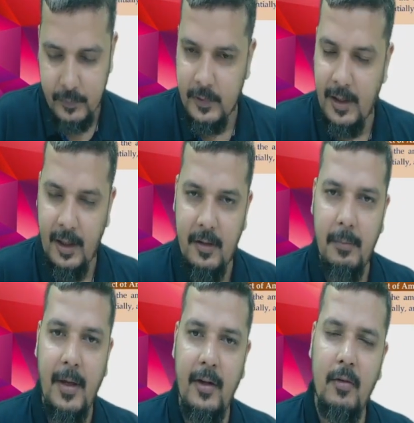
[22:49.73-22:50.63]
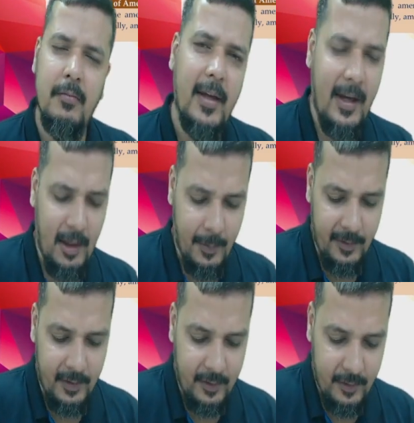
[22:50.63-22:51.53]
right? By whom? By any
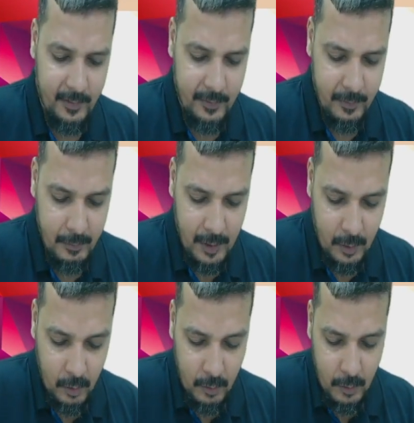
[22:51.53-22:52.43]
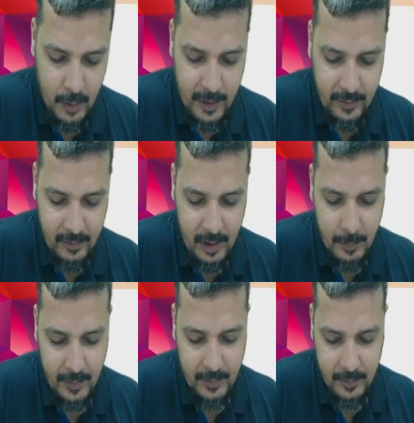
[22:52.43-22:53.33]
person, but to whom? To a registered
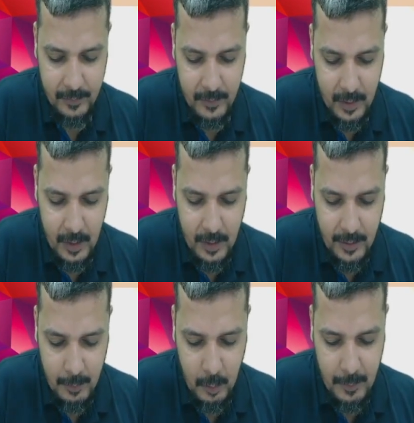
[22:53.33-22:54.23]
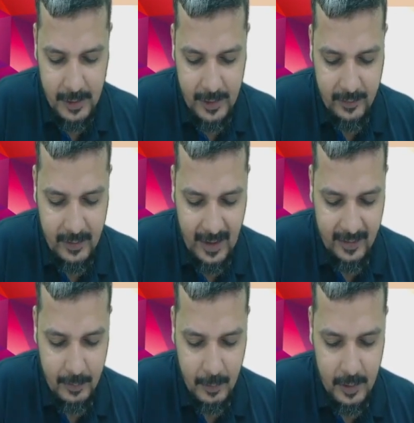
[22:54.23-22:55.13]
person. The moment it is
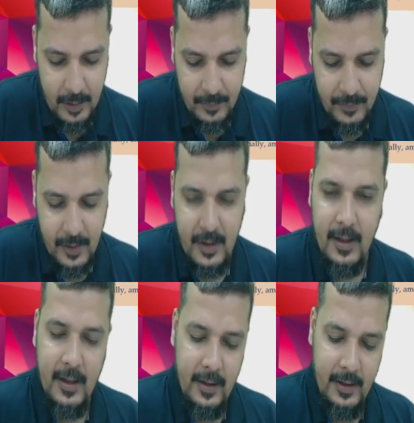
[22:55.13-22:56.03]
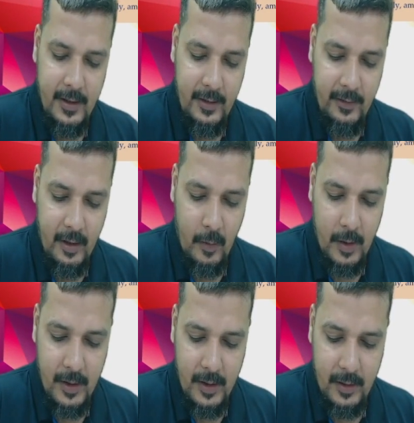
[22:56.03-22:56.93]
taxable, it is now
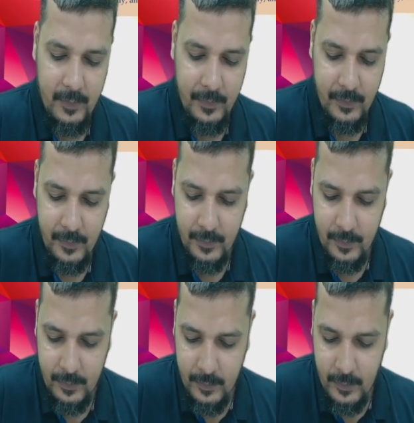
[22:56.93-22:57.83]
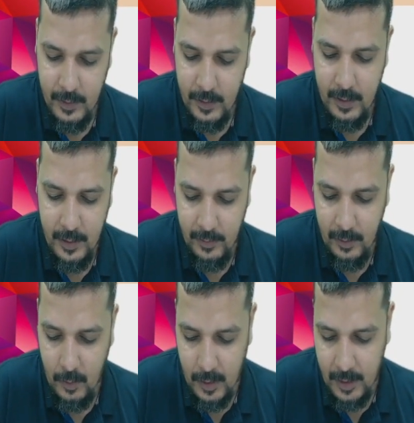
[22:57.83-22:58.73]
under
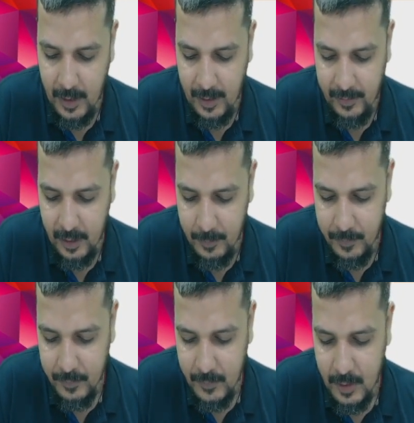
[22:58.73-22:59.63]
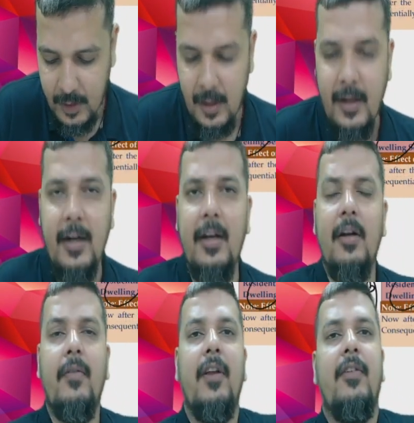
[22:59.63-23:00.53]
RCM.
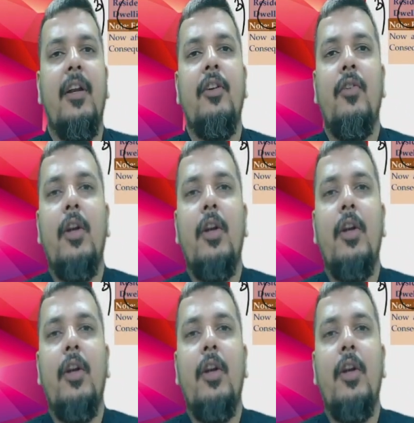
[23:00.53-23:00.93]
Renting of residential